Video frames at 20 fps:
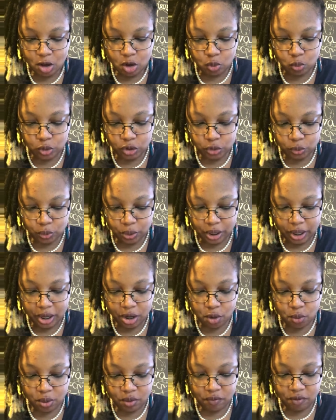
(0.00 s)
which were a
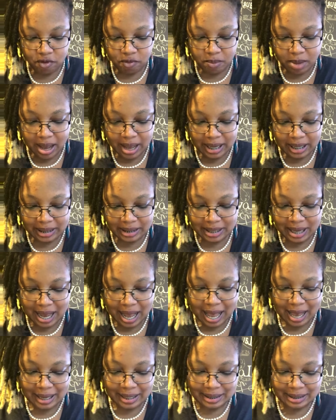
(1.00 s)
grief of mind unto
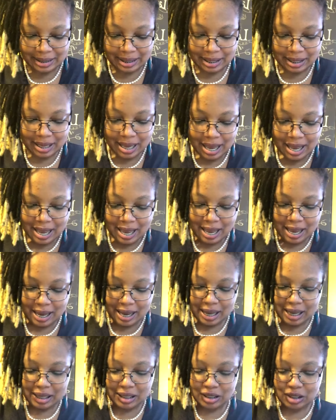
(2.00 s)
Isaac
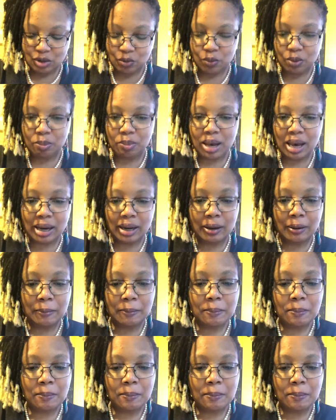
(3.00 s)
and to Rebekah.